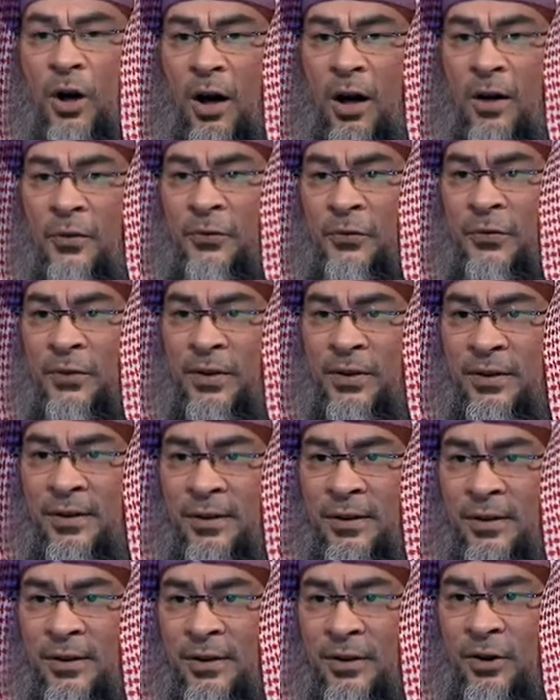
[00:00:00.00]
off
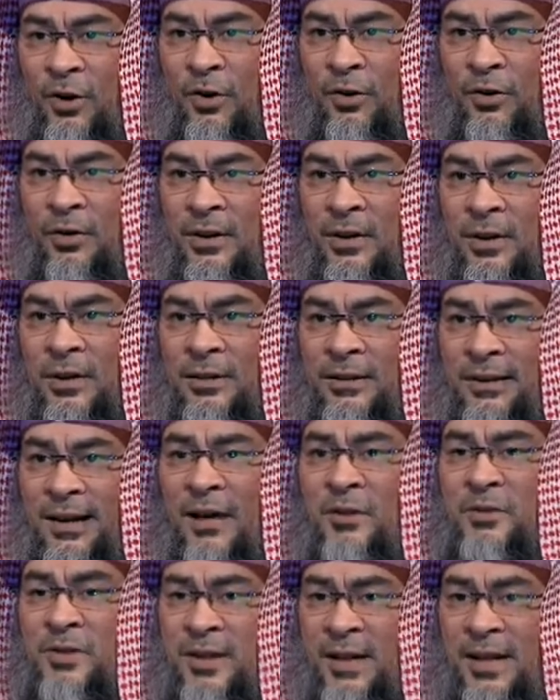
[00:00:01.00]
your
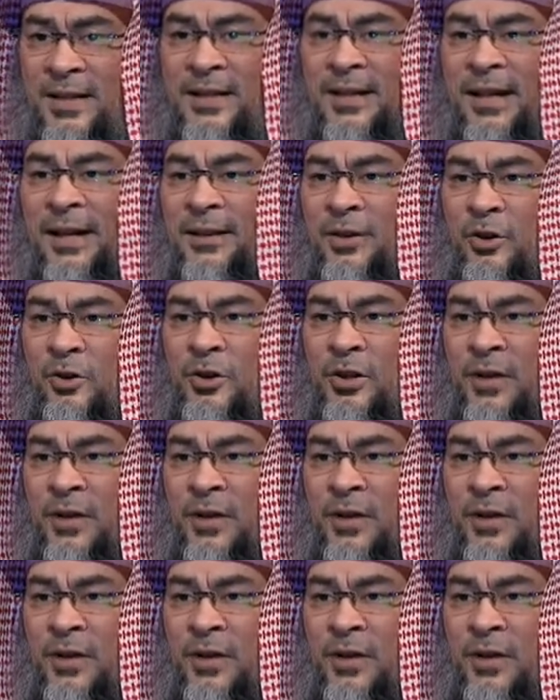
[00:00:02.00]
drowsiness and your